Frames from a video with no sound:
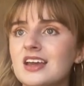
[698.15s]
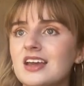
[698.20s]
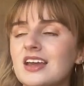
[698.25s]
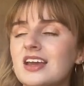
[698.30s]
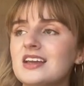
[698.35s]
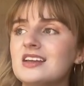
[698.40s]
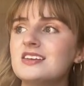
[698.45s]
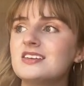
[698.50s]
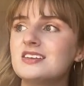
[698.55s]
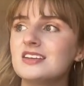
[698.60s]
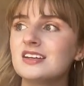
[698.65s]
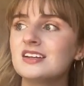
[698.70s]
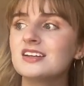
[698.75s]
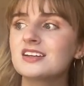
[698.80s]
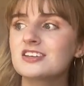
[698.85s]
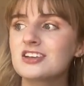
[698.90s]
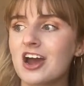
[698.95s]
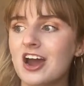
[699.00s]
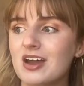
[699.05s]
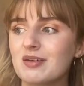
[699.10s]
It did at
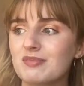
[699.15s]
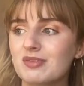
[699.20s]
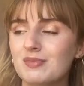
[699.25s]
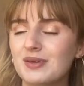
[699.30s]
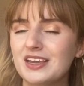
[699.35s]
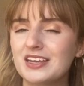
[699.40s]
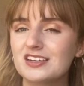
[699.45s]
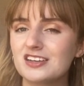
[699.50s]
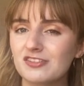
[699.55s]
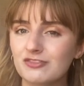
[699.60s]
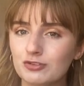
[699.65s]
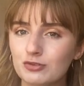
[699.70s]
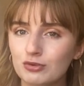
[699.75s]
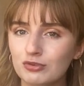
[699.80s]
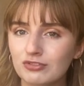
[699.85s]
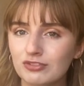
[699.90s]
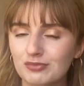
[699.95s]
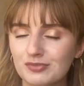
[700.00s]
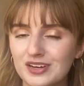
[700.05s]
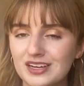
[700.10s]
times make it
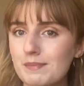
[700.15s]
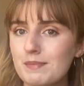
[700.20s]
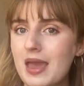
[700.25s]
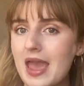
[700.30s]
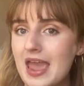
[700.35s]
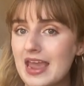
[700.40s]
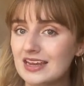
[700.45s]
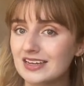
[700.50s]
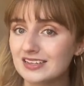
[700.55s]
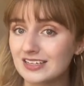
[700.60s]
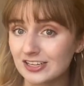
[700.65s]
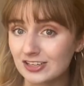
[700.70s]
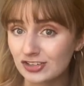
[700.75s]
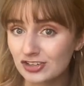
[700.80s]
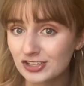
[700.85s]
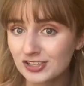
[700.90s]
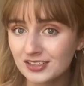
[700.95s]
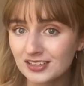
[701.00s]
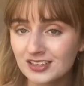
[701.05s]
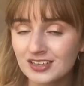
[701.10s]
difficult for me to pay
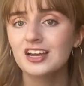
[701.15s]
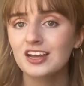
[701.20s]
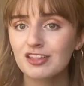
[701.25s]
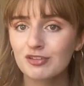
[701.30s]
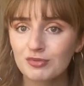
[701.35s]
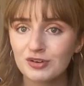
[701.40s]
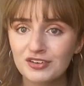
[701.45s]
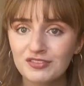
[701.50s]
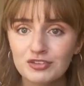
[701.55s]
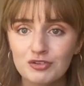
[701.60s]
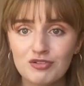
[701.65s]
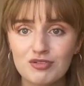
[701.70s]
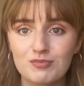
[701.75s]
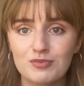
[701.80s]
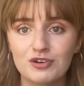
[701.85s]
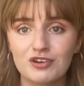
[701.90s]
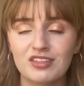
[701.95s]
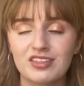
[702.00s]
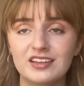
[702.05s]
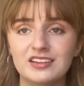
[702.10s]
attention. It's one of those
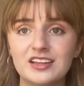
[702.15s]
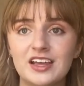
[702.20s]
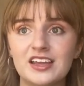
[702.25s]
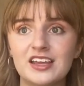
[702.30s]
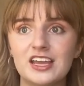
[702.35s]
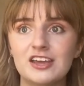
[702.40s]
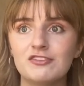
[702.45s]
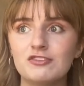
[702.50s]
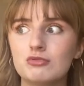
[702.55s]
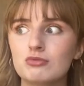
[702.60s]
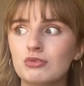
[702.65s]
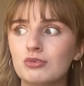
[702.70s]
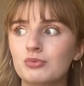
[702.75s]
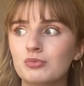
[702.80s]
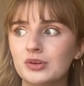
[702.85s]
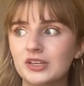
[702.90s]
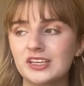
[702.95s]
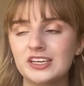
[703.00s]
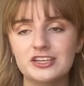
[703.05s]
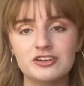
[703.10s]
books that like, if you're
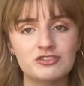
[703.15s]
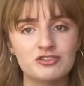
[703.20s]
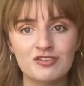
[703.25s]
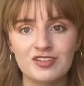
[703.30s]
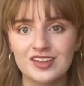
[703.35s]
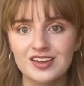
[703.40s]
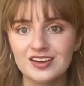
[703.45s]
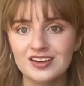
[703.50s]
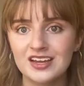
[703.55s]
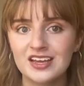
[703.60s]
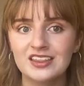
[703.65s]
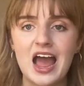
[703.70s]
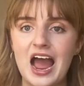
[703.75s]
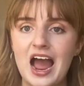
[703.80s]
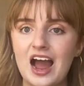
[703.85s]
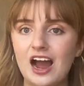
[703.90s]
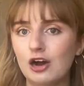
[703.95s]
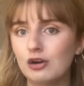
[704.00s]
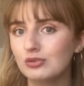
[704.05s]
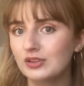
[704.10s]
really interested in
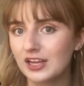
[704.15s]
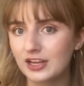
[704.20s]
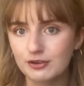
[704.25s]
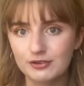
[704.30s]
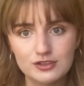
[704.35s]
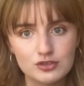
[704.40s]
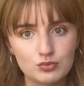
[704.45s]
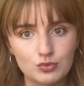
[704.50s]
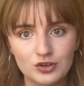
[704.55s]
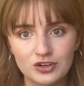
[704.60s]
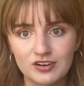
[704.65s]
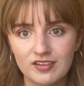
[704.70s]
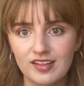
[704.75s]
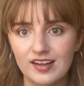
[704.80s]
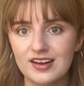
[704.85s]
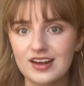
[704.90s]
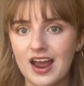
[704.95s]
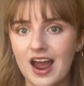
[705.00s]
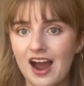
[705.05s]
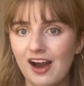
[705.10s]
how language works
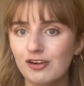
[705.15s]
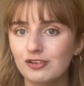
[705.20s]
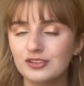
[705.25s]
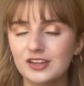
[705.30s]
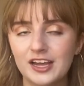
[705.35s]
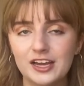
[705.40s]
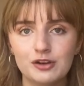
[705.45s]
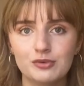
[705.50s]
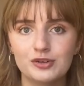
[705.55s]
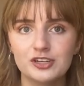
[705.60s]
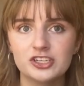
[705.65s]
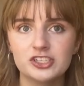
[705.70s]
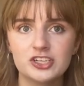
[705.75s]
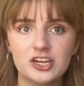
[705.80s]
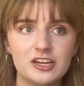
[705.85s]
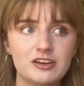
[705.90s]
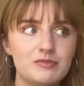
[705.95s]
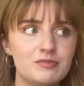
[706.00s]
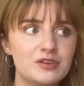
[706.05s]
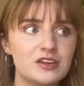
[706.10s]
and how language
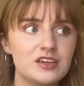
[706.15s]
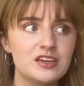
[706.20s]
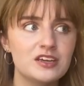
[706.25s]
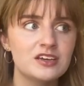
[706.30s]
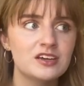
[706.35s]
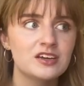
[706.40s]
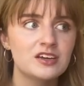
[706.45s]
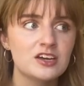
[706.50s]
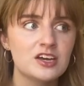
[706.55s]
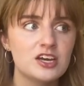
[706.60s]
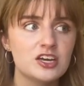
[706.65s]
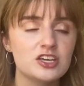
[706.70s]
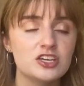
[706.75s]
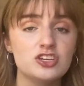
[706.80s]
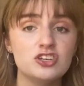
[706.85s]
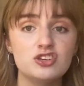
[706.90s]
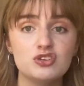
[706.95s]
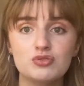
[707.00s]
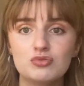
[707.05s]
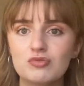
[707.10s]
can be
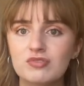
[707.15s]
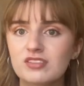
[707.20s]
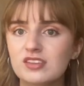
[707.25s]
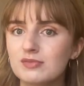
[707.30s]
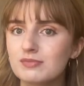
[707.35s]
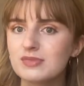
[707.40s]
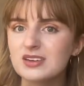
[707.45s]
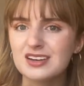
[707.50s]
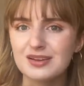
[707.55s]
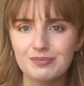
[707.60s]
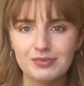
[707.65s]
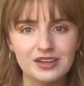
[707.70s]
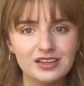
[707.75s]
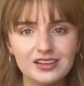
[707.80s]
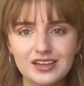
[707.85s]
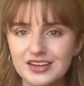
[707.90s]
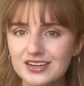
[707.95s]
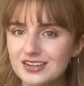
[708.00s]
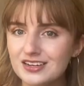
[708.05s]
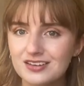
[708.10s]
used and
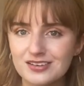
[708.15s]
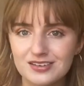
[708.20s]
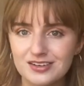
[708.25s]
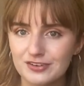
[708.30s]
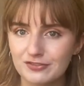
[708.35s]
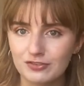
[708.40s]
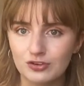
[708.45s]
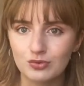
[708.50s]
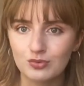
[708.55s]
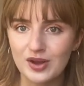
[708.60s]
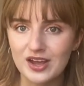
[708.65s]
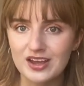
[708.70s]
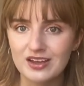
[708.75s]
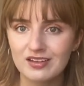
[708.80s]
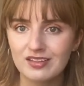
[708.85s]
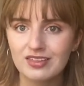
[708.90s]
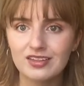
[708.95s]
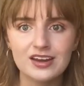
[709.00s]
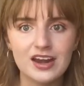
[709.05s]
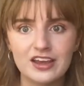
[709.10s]
manipulated in different
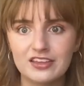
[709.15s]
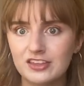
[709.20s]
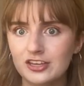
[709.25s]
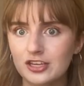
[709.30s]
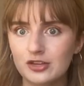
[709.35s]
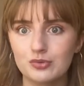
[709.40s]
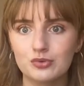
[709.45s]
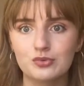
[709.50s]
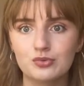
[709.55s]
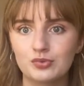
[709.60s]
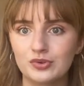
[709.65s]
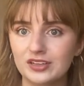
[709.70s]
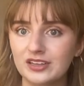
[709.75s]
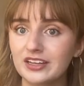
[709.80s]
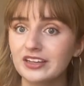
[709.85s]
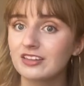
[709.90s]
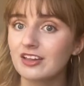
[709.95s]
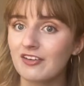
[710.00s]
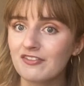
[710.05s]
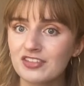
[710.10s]
ways, then I think you would really
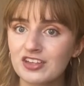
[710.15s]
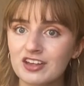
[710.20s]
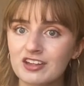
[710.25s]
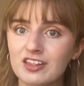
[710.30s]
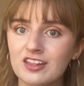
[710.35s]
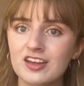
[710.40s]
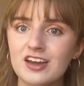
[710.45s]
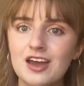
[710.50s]
love this.